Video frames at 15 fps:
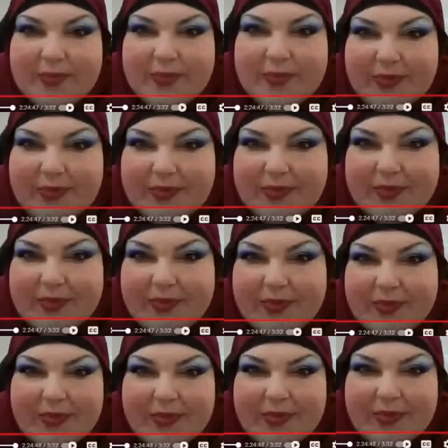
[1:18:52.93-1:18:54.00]
yeah,
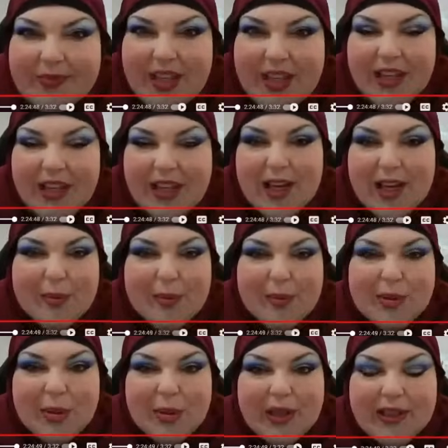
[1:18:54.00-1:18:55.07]
I don't know. I
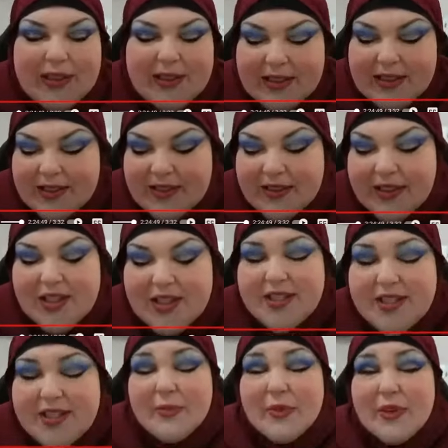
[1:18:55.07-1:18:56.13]
just didn't want to hear
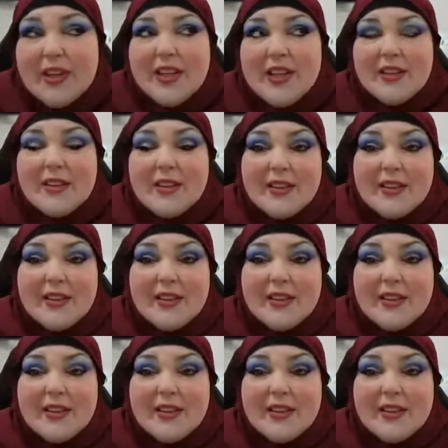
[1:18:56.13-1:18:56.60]
it, you know?